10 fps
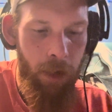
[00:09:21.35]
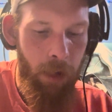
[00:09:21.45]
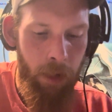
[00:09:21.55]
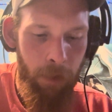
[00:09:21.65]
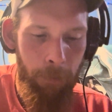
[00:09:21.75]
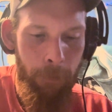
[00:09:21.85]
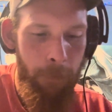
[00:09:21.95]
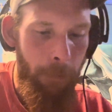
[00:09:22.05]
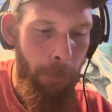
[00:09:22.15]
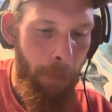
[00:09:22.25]

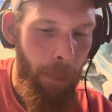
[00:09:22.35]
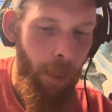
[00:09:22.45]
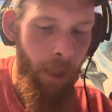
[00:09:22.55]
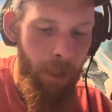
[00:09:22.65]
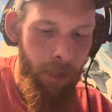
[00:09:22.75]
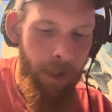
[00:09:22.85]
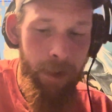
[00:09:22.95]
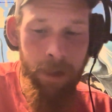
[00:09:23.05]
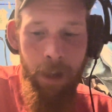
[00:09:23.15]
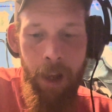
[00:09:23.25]
Like I
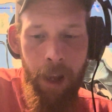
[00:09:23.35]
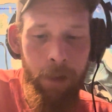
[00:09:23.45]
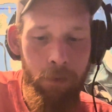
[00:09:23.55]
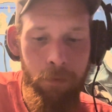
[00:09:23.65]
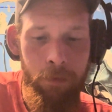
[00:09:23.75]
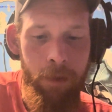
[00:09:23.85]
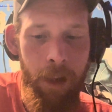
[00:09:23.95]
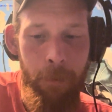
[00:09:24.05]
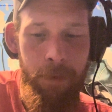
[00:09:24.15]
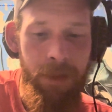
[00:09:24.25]
said, I don't
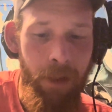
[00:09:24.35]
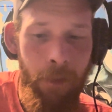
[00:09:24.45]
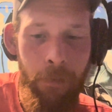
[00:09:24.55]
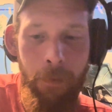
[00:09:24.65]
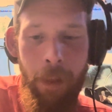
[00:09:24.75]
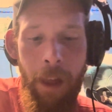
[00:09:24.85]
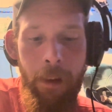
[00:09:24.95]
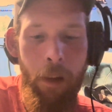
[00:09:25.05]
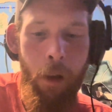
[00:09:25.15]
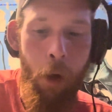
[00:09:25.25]
dip Snuff that
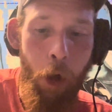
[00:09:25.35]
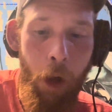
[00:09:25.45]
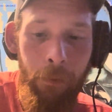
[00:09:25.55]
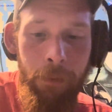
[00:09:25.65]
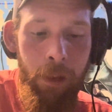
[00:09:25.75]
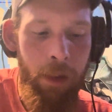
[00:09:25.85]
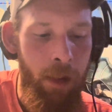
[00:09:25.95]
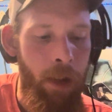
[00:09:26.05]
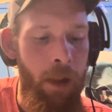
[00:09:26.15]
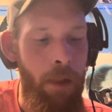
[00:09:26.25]
often,
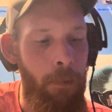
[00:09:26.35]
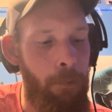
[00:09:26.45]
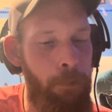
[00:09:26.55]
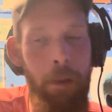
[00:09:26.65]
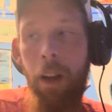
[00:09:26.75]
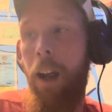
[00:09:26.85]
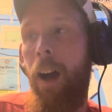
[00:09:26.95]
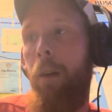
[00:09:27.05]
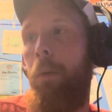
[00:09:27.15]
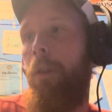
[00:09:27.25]
but
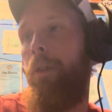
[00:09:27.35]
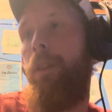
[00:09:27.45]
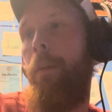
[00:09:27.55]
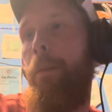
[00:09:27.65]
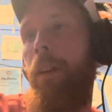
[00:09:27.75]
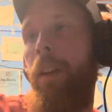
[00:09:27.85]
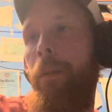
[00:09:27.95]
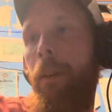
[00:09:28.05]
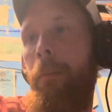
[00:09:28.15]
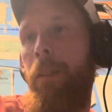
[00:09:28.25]
I will dip it
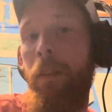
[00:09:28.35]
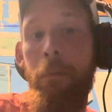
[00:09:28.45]
if I'm in the